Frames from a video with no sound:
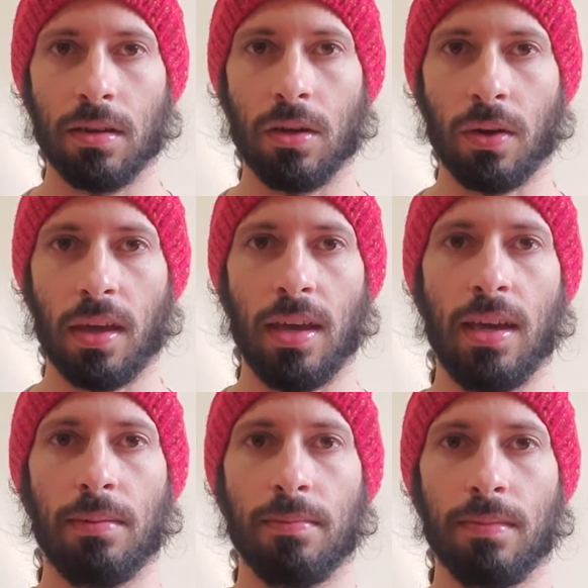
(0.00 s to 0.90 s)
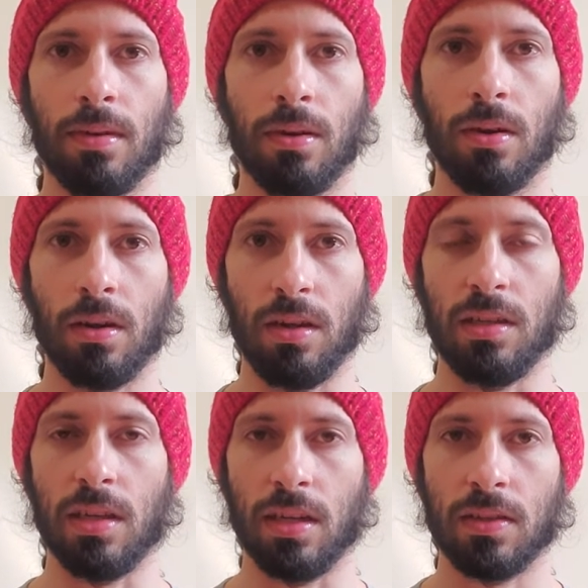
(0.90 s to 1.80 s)
Okay, on
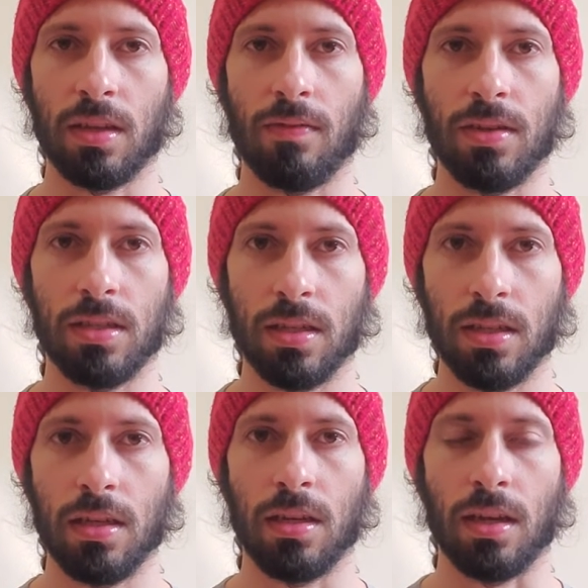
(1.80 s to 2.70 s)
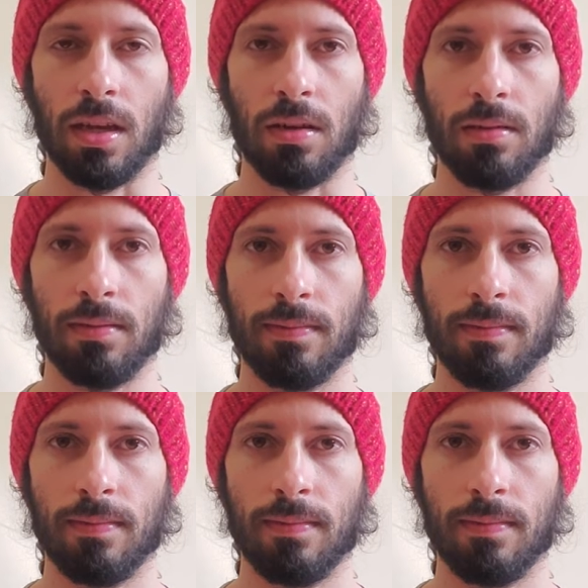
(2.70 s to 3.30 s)
day 17 now.